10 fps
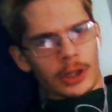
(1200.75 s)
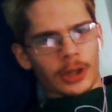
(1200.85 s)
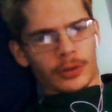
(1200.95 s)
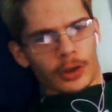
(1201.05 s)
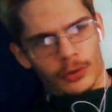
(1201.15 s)

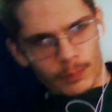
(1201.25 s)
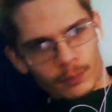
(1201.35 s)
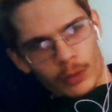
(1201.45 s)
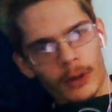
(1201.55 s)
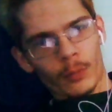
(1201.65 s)
Let's get
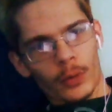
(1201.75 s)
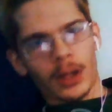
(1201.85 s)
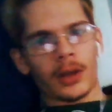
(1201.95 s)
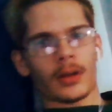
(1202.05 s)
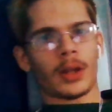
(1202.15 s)
some right
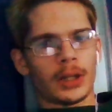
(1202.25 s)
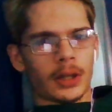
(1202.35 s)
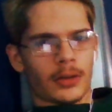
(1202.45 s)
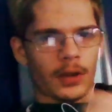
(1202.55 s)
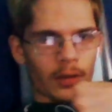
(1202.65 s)
wing.
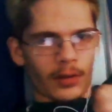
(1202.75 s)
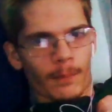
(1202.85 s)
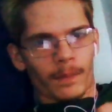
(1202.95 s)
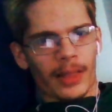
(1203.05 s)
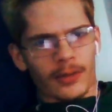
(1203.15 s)
Let's get
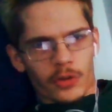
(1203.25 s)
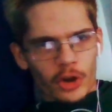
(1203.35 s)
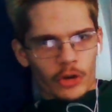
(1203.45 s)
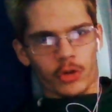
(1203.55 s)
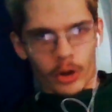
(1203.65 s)
some
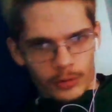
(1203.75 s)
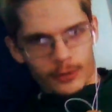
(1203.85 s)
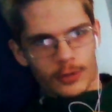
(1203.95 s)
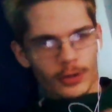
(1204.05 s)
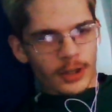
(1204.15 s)

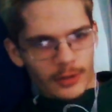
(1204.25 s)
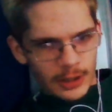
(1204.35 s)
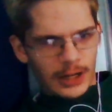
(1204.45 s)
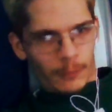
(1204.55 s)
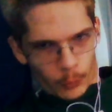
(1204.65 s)
centrists. Let's
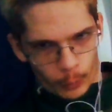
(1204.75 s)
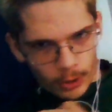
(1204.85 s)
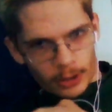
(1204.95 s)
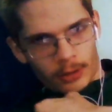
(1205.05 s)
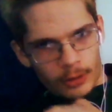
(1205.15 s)
get
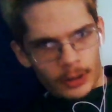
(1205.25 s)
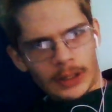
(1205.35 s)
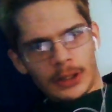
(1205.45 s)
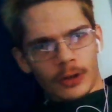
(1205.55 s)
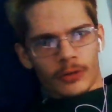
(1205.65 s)
everyone in there.
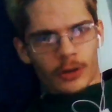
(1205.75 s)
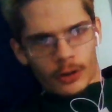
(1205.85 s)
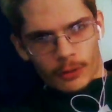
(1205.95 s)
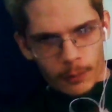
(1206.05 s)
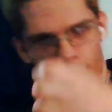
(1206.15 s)
Let's
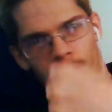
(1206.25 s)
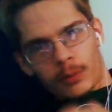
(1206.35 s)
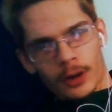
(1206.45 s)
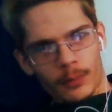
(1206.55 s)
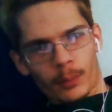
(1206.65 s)
get the
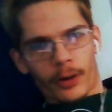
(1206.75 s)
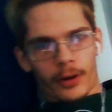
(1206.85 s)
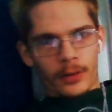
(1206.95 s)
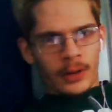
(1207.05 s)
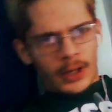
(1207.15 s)
fucking
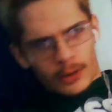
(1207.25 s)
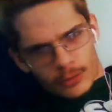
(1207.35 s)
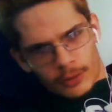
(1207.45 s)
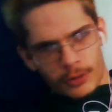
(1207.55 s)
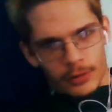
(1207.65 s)
party.
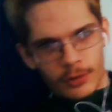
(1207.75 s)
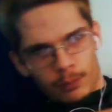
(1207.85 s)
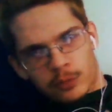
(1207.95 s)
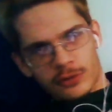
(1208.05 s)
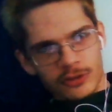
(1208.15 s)
Let's get us
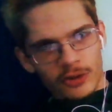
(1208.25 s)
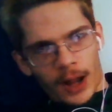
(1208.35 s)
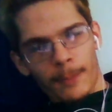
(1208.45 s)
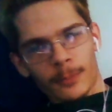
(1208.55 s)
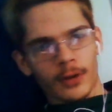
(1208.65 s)

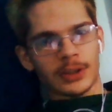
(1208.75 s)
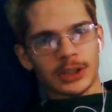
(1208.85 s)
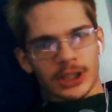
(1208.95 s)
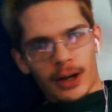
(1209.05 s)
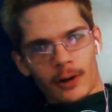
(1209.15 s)
subscribe to the
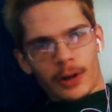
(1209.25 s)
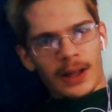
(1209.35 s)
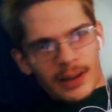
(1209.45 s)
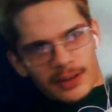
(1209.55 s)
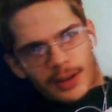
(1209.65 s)
channel.
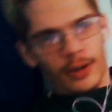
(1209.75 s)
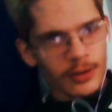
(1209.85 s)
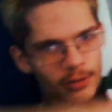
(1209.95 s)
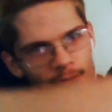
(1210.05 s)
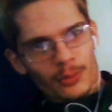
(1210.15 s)
Let's get
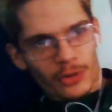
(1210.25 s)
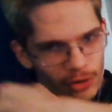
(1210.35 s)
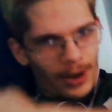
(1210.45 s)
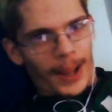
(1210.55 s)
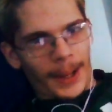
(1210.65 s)
us
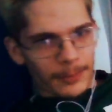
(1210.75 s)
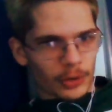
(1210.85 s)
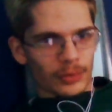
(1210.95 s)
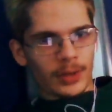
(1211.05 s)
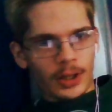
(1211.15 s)

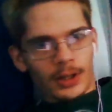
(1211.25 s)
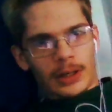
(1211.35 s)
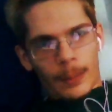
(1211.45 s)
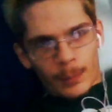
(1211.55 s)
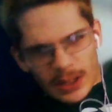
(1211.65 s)
subscribe to me,
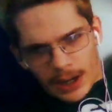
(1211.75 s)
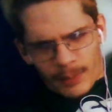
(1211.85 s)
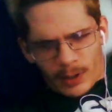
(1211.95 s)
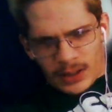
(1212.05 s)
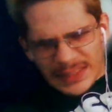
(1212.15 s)
and I'll
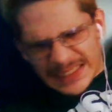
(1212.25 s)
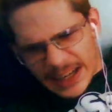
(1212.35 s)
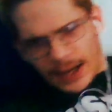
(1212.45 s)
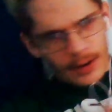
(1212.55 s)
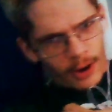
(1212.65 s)
become a
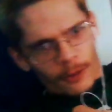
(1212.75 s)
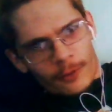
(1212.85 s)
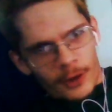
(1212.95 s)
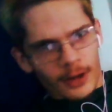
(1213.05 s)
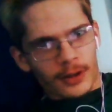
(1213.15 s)

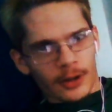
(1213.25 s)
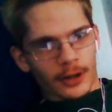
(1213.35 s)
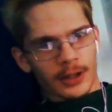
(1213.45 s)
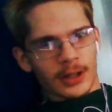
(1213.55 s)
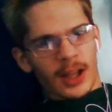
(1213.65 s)
Adolf
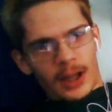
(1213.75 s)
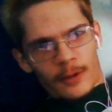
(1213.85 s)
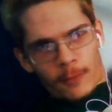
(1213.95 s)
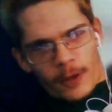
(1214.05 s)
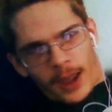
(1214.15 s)
Hitler
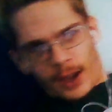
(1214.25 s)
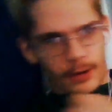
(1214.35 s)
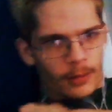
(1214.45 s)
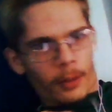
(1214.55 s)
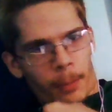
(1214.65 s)

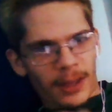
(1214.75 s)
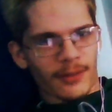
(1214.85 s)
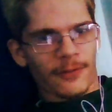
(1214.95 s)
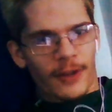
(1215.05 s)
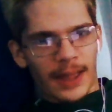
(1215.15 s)
fan, the
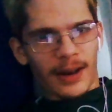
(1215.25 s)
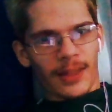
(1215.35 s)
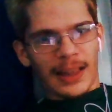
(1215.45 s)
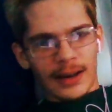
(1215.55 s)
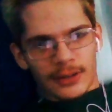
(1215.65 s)
best fan
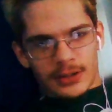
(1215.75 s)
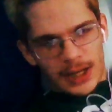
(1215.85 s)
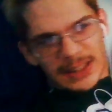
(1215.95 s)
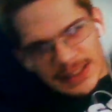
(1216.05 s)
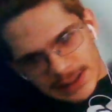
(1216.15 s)
on the
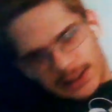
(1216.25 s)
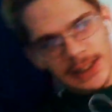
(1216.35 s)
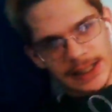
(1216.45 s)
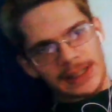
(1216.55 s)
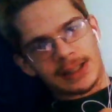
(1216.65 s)
internet.
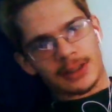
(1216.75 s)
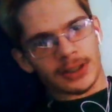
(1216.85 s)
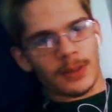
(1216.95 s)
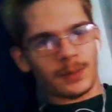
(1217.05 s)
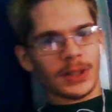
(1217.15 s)
Yeah, and
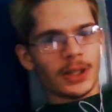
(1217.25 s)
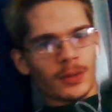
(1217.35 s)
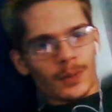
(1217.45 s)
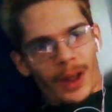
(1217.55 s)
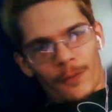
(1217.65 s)
I'll keep
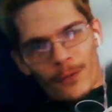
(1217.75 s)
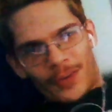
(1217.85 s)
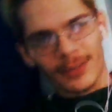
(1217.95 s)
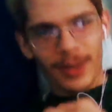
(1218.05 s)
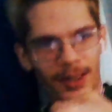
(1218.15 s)
doing my
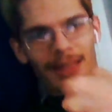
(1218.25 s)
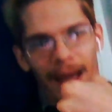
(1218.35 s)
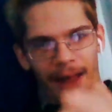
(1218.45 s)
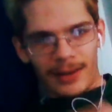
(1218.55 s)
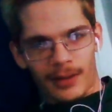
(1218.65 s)
fist like
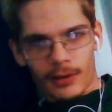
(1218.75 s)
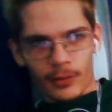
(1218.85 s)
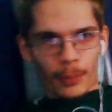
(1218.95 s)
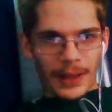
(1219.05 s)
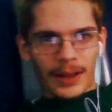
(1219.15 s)
that, and
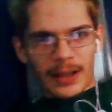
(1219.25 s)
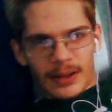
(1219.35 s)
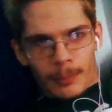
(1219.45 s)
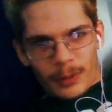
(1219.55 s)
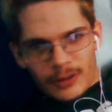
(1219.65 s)
this will be
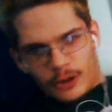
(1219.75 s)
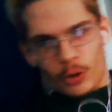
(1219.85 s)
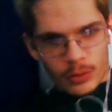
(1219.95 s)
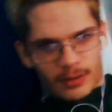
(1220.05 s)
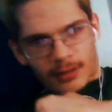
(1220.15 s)
a big
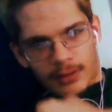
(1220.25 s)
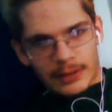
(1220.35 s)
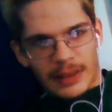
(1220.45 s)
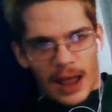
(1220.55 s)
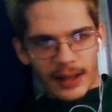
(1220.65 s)
new
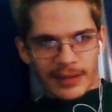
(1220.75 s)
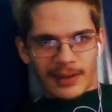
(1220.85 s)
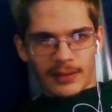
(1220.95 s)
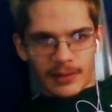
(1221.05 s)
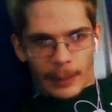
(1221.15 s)

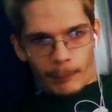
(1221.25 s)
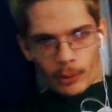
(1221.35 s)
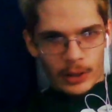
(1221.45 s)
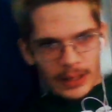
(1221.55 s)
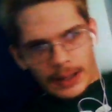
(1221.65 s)
Nazi
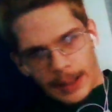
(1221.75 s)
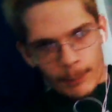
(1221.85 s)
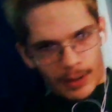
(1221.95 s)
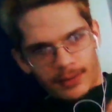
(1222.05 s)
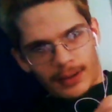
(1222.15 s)
symbol.
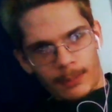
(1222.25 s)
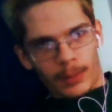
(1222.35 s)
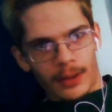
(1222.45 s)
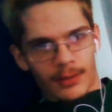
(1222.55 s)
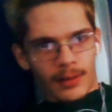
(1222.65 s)

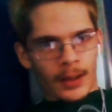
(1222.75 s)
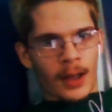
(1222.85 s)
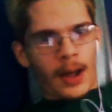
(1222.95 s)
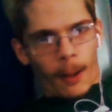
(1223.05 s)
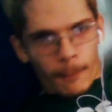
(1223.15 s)

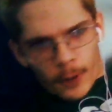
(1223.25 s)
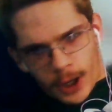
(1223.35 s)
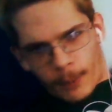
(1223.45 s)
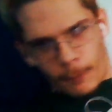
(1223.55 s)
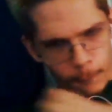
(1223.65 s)
MSNBC, I'm
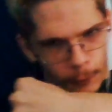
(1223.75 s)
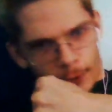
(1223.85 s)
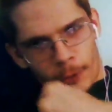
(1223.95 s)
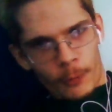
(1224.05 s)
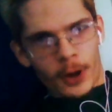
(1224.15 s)
coming for
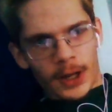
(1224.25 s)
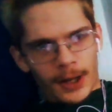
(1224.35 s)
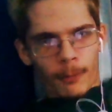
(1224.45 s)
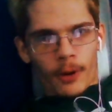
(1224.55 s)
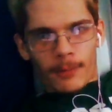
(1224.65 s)
you.
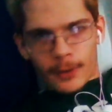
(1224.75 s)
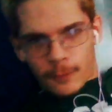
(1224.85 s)
I'm coming.